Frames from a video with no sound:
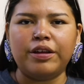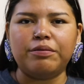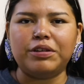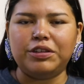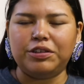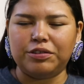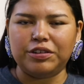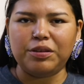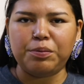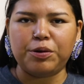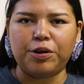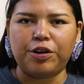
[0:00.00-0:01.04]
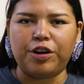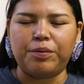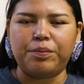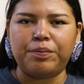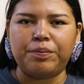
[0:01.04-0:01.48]
When joining the
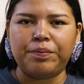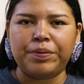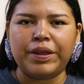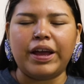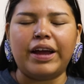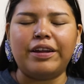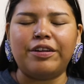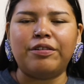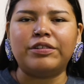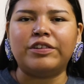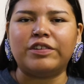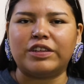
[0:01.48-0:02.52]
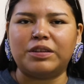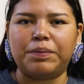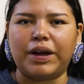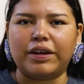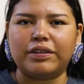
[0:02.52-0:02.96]
program, I didn't know what to
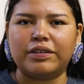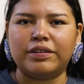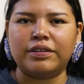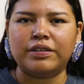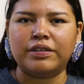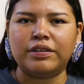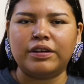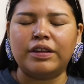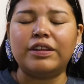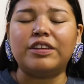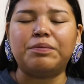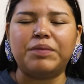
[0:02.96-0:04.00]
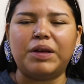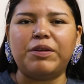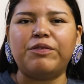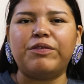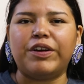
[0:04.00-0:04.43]
expect. This made
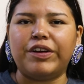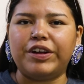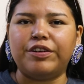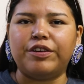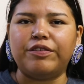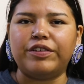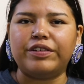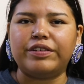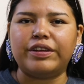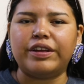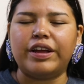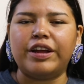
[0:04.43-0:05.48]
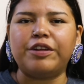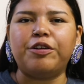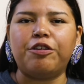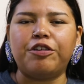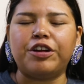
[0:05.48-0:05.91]
me very nervous, and
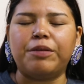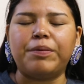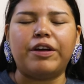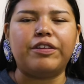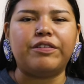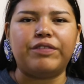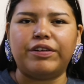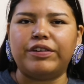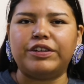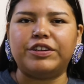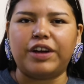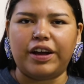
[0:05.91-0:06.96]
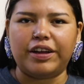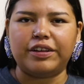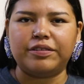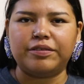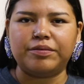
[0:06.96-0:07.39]
growing up I was very
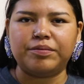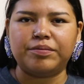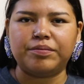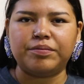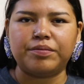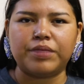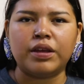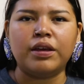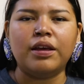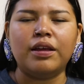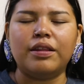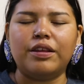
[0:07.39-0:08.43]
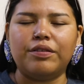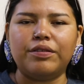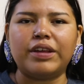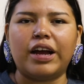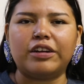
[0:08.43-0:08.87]
shy. This
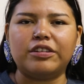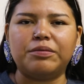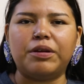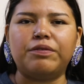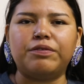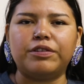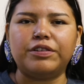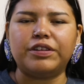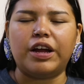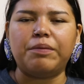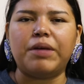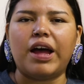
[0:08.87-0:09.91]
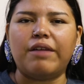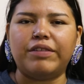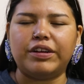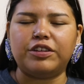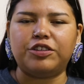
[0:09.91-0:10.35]
was actually my first time
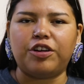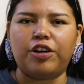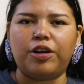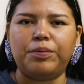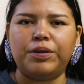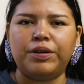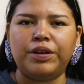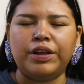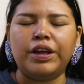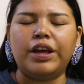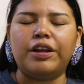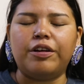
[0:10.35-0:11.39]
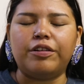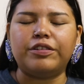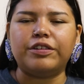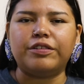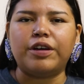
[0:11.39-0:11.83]
having a job, and
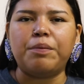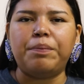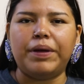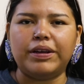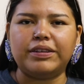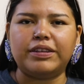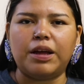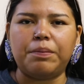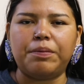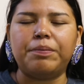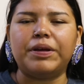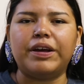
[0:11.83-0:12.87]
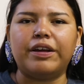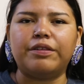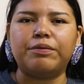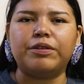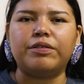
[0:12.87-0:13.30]
also a big step
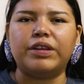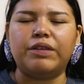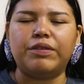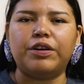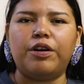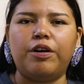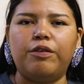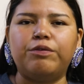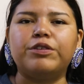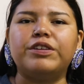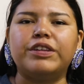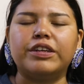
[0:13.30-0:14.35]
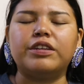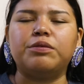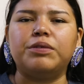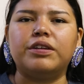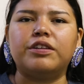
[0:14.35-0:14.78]
because we were leaving home for
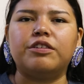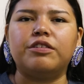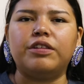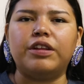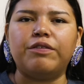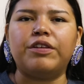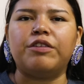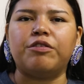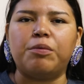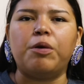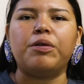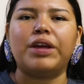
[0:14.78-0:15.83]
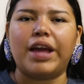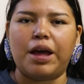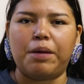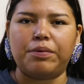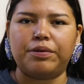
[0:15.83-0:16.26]
6 weeks to live in a remote
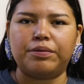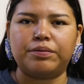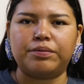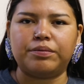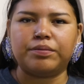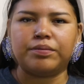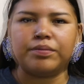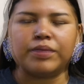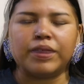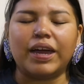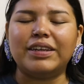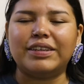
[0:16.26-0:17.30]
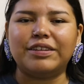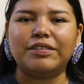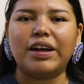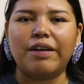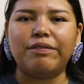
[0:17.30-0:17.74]
camp. I
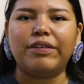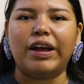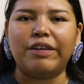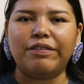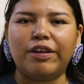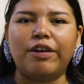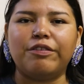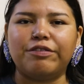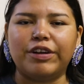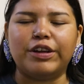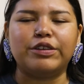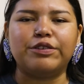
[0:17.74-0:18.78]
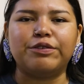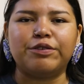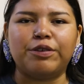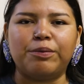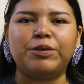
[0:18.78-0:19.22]
still have lifelong friends
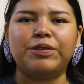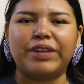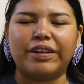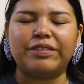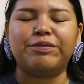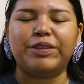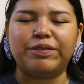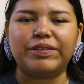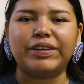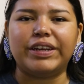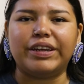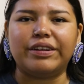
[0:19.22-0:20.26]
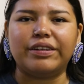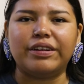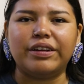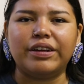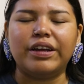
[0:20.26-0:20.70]
from 2015,
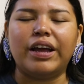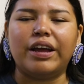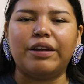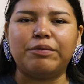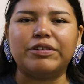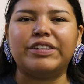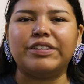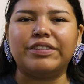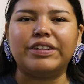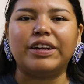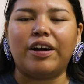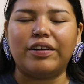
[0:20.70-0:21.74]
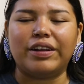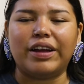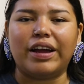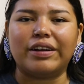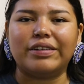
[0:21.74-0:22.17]
and we're still in
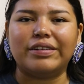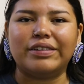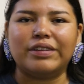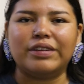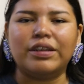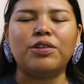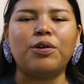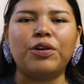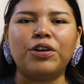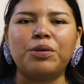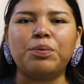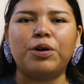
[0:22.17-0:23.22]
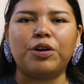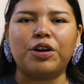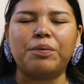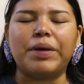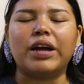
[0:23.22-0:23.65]
contact. The OYIP
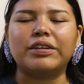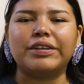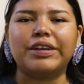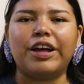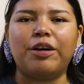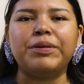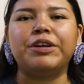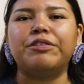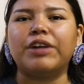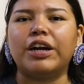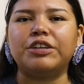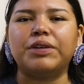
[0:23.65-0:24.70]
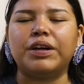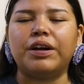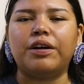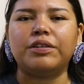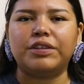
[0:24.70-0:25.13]
program actually helped me graduate
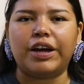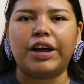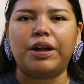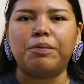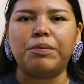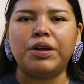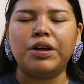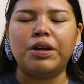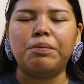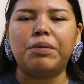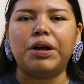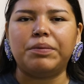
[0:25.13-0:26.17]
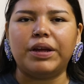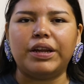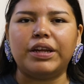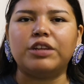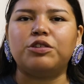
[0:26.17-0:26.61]
on time by
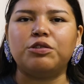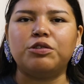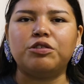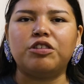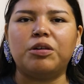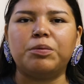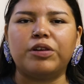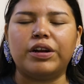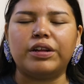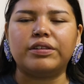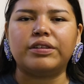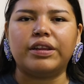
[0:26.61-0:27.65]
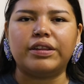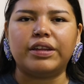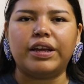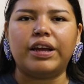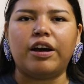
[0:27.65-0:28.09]
obtaining 2 co-op credits that
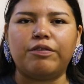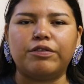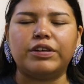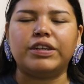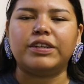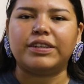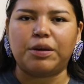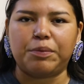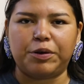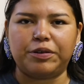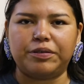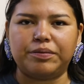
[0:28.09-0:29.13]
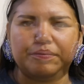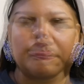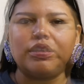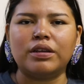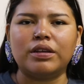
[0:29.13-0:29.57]
they offer each summer.
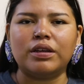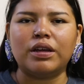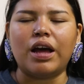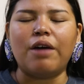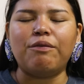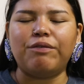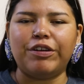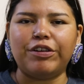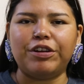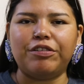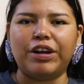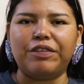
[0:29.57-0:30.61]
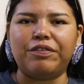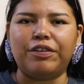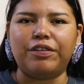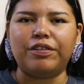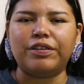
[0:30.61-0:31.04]
I'm very
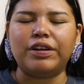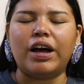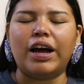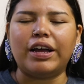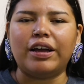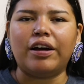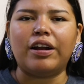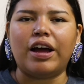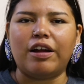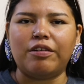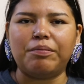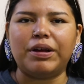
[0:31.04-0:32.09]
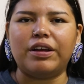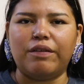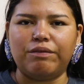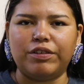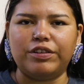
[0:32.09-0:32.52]
grateful I got out of my
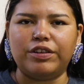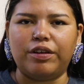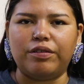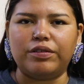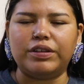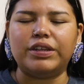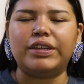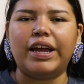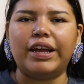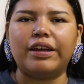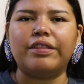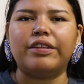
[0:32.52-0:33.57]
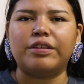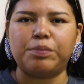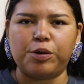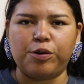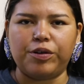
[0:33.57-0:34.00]
comfort zone to take this
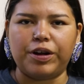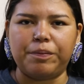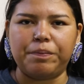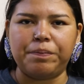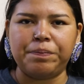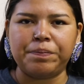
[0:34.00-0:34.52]
program.